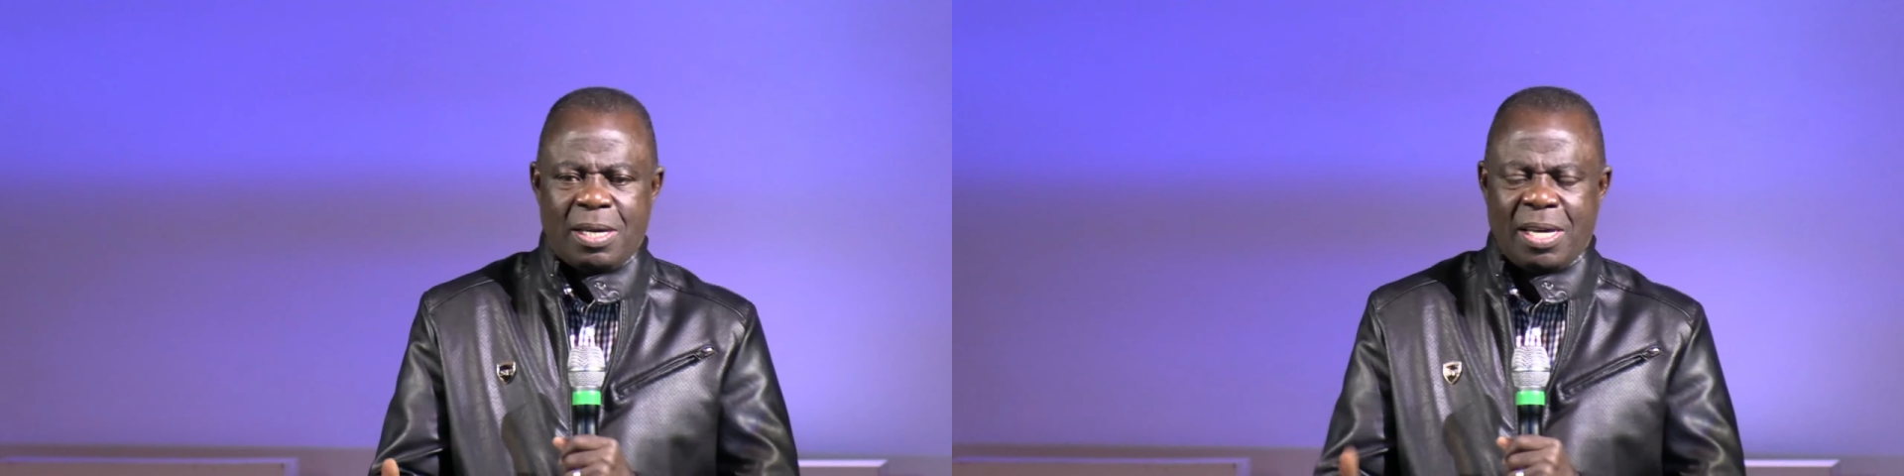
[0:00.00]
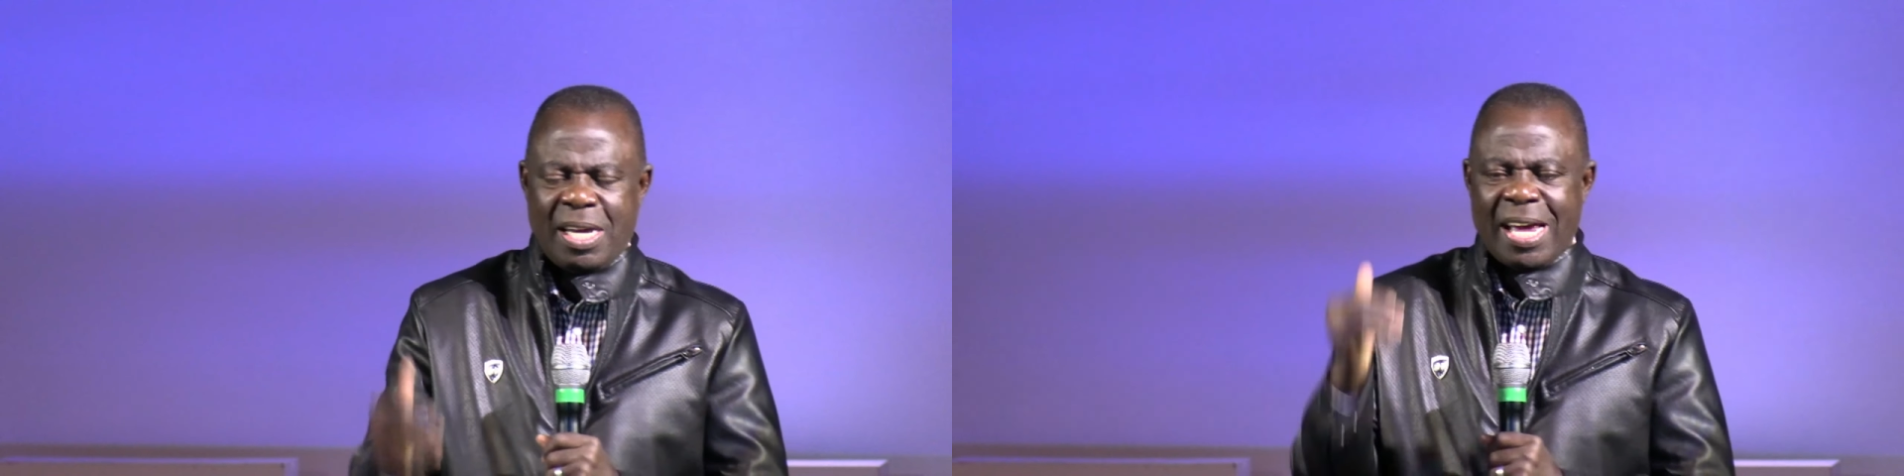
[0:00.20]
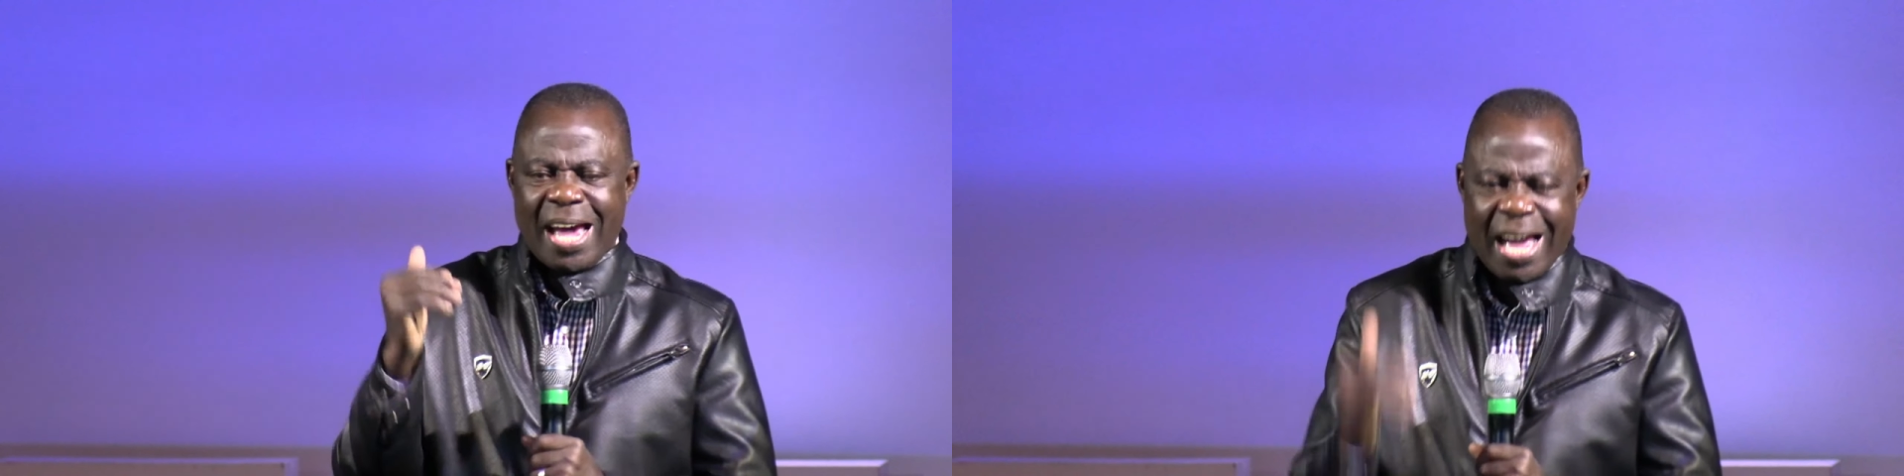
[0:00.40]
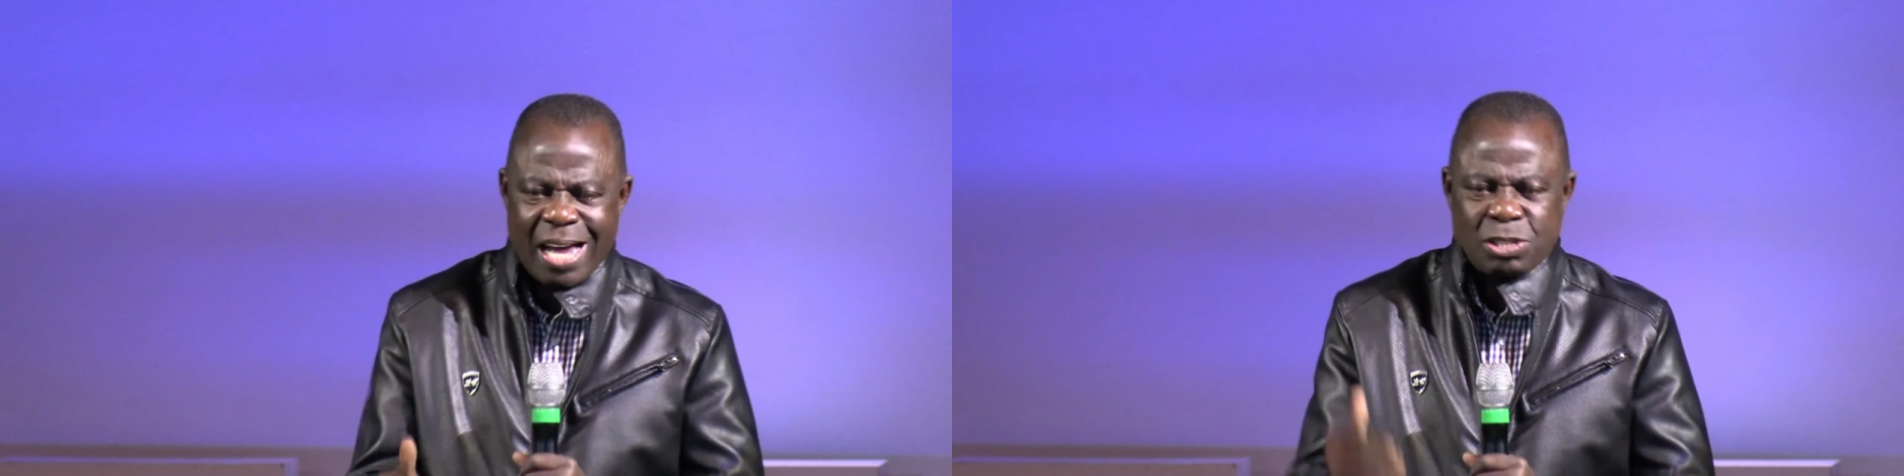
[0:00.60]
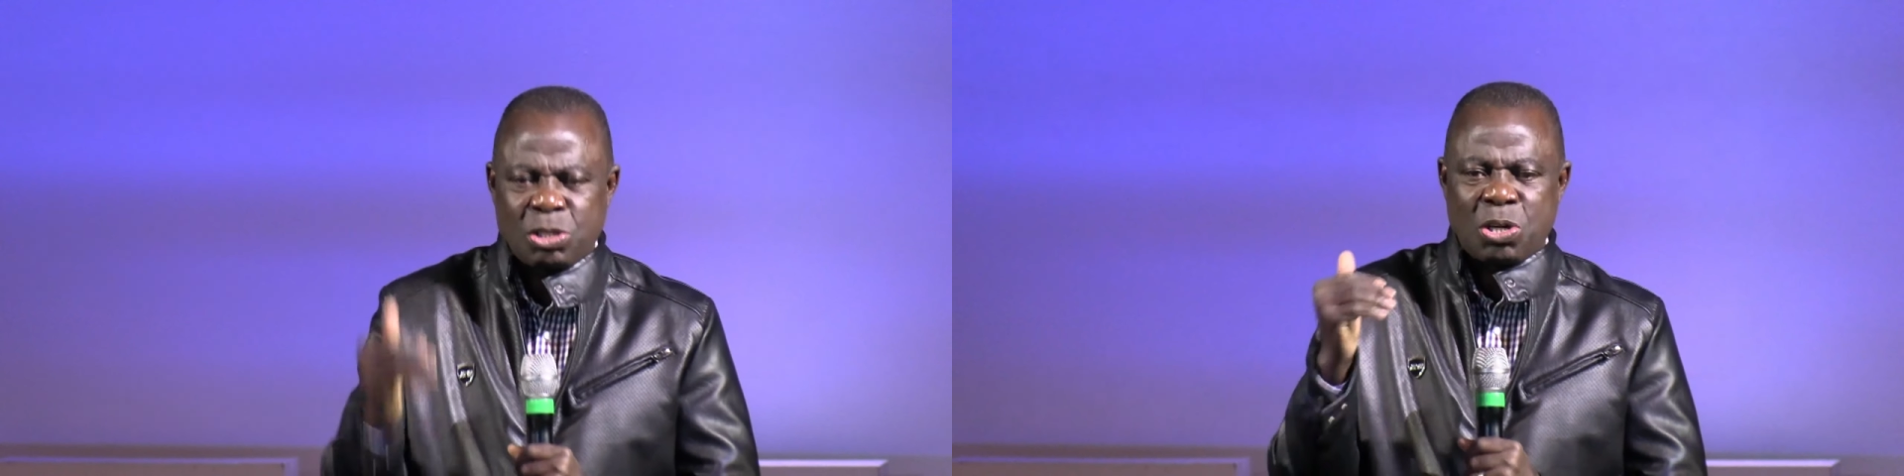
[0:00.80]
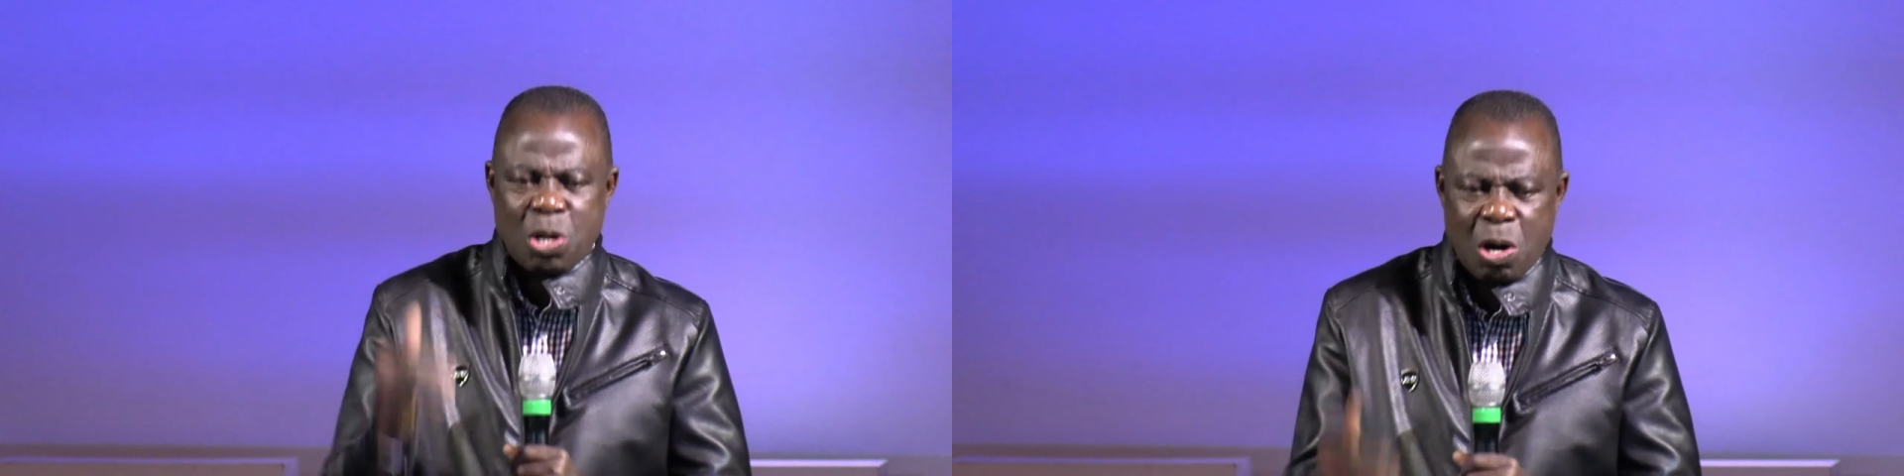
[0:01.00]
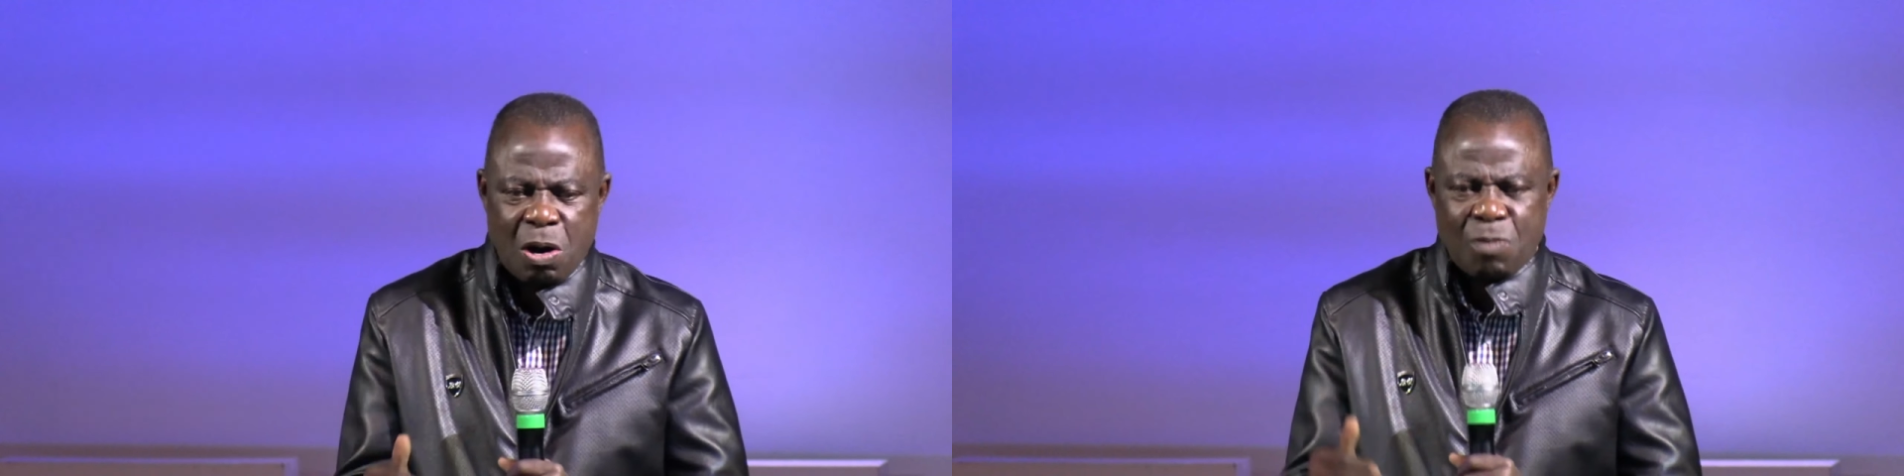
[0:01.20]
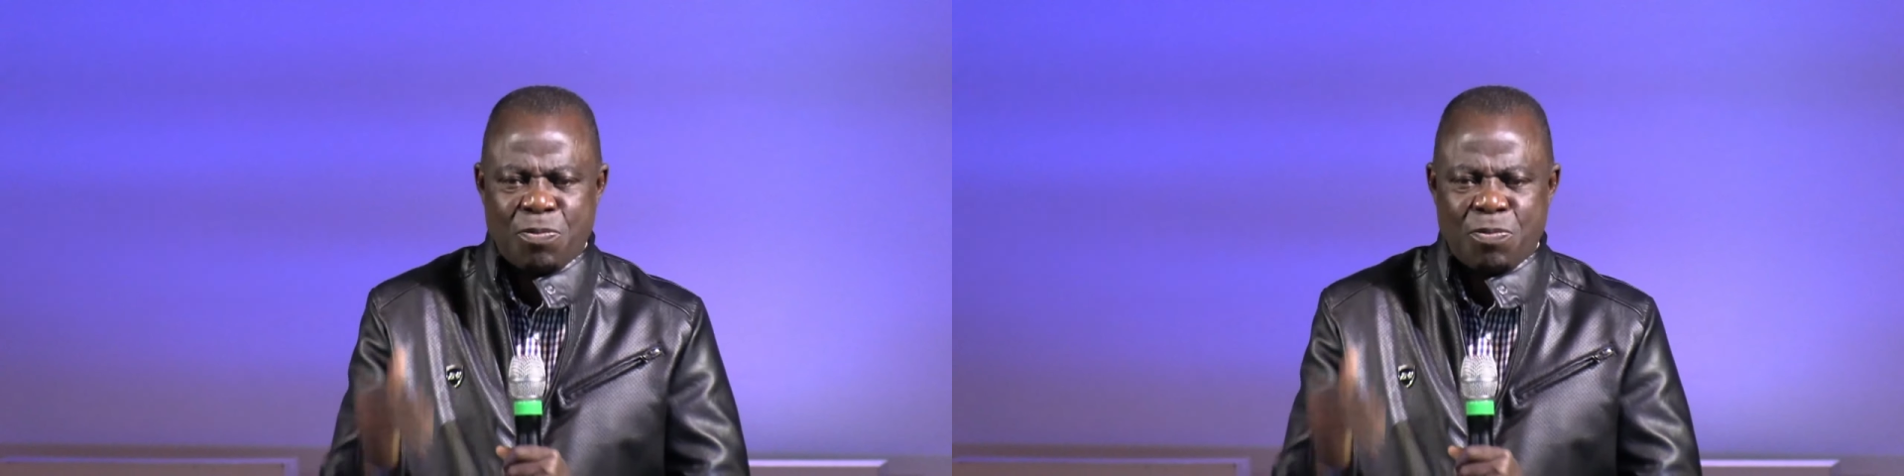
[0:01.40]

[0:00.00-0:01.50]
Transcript: he asked God